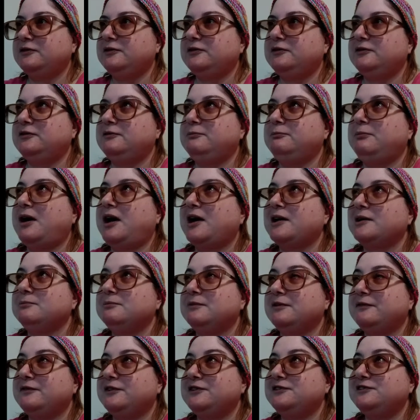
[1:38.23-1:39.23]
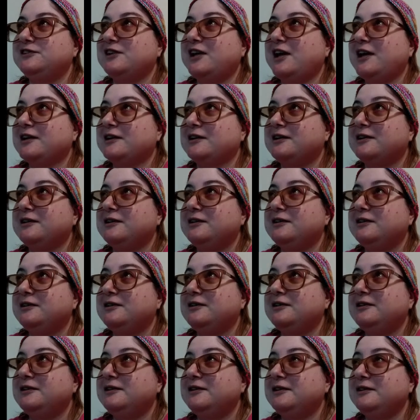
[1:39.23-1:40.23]
the bottom of the deck
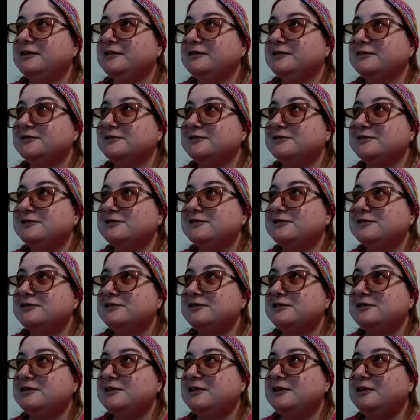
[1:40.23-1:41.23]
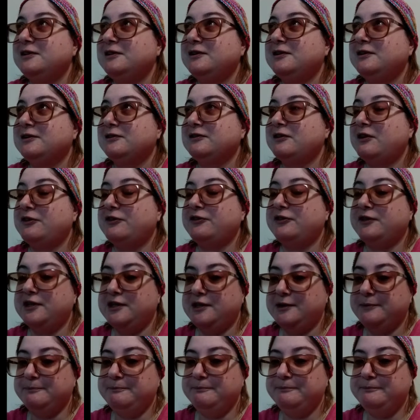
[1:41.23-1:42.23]
is the
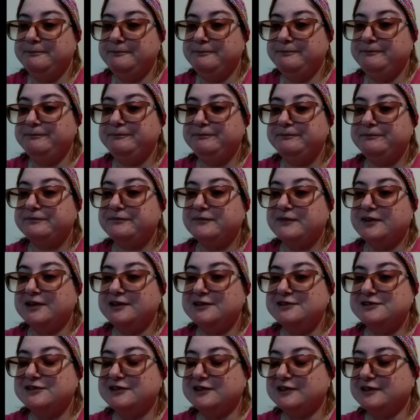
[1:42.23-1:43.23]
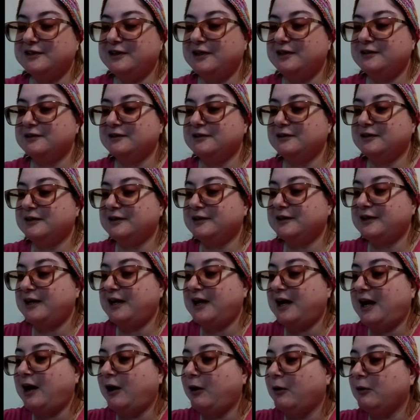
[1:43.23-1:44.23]
theme. It's like kind of like
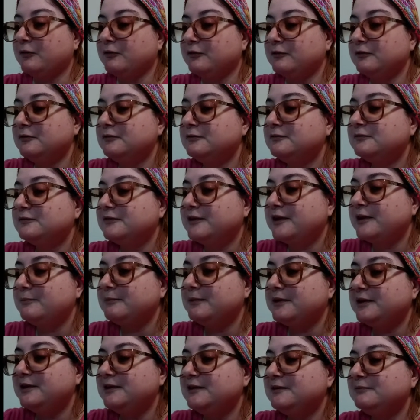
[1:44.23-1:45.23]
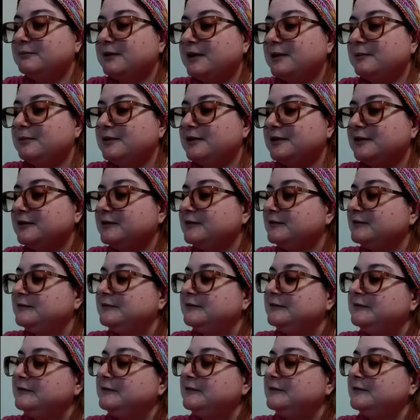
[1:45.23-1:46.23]
how they meet, maybe,
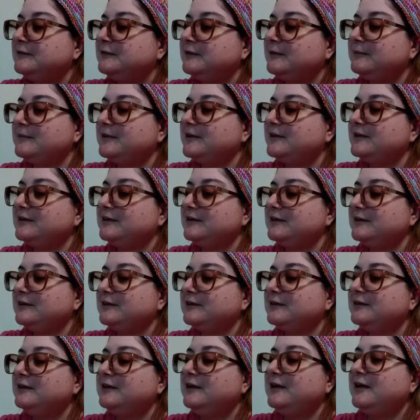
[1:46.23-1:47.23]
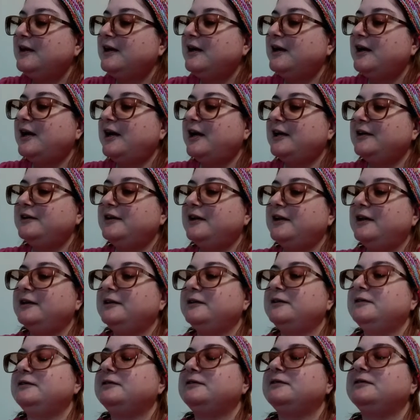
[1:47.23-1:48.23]
I'm thinking. And
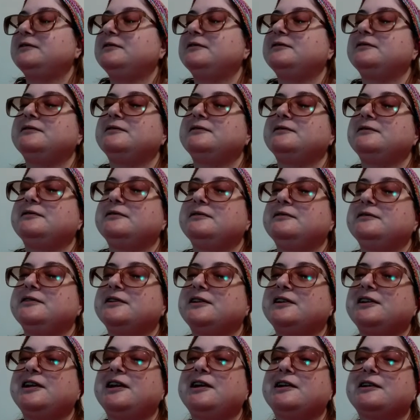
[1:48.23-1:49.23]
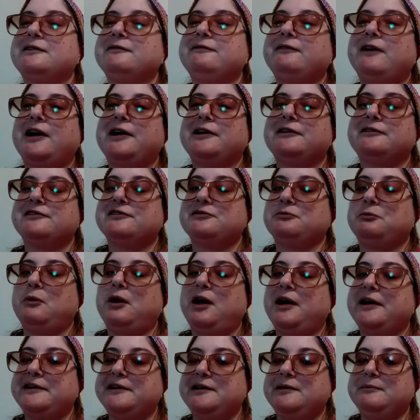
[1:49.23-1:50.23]
then the clarifier is
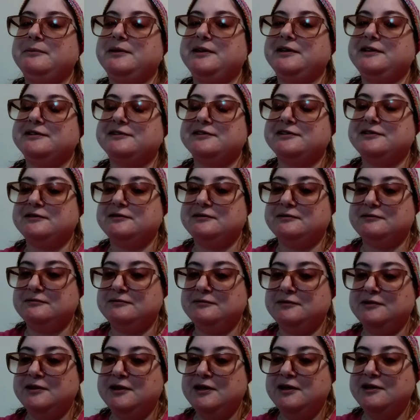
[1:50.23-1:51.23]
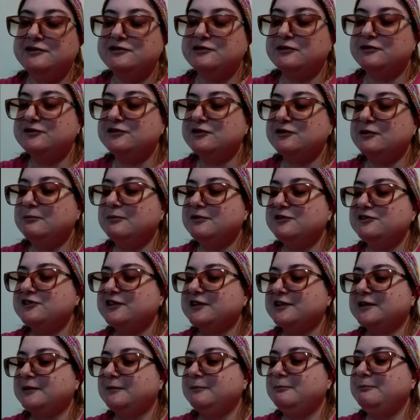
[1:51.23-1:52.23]
why they meet. So it's almost
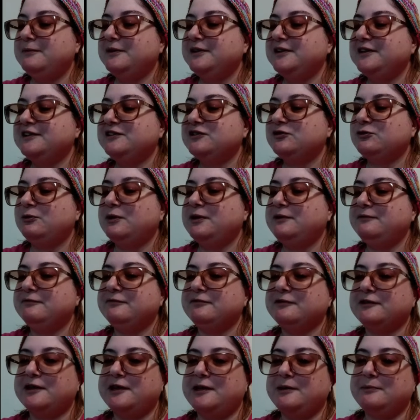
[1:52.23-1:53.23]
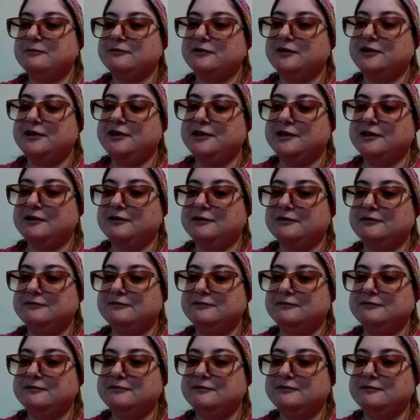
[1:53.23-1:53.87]
like a mini twin flame reading.